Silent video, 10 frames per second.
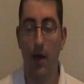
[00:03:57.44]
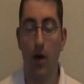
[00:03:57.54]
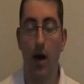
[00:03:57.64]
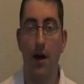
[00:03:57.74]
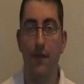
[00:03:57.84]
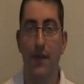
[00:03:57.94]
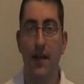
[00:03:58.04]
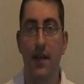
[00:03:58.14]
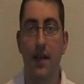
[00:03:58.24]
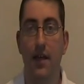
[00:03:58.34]
Now,
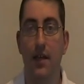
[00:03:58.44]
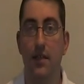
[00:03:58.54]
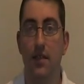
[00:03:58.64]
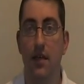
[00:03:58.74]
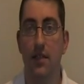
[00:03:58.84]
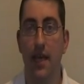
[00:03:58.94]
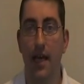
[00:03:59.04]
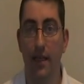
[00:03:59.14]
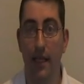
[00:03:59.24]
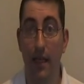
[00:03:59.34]
huffing is a
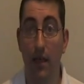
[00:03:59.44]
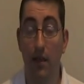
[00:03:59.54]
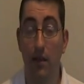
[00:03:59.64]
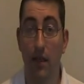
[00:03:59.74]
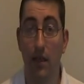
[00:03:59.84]
technique